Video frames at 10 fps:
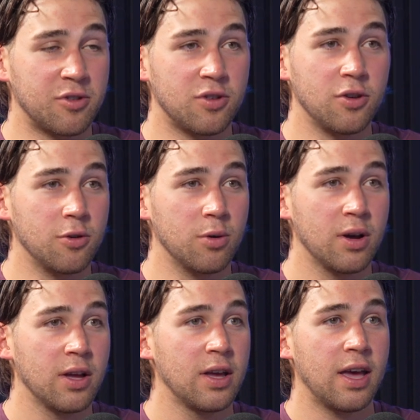2
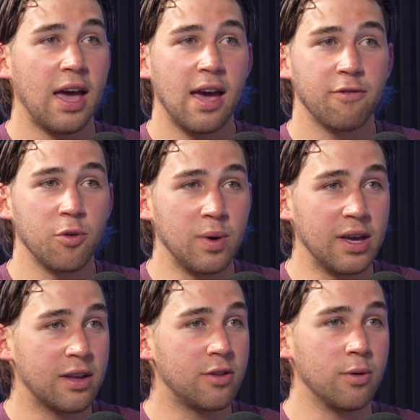every
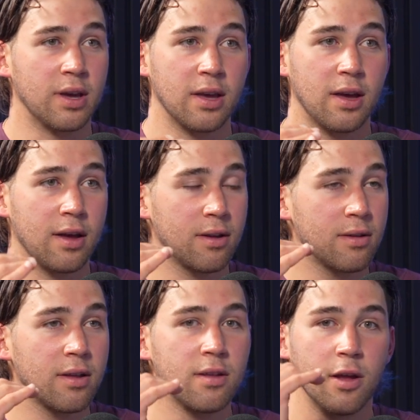week, doing,
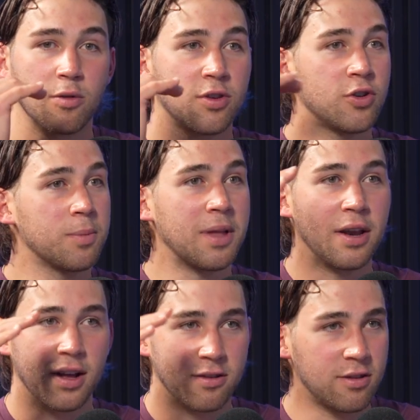soup to
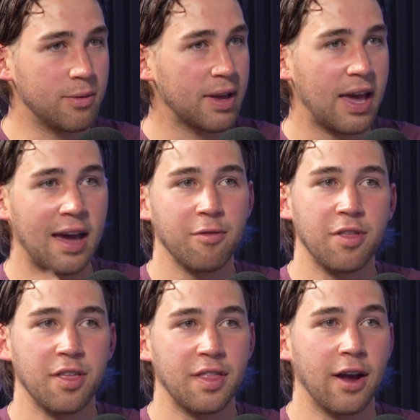nuts, doing
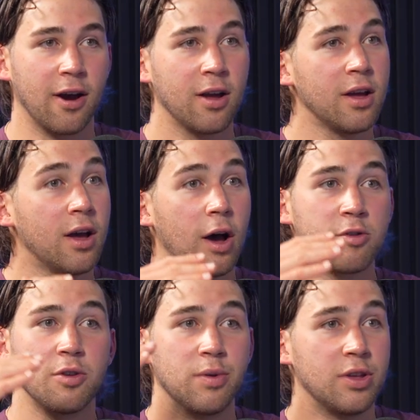everything there. I was
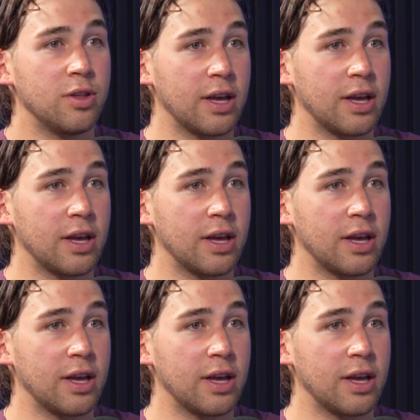doing like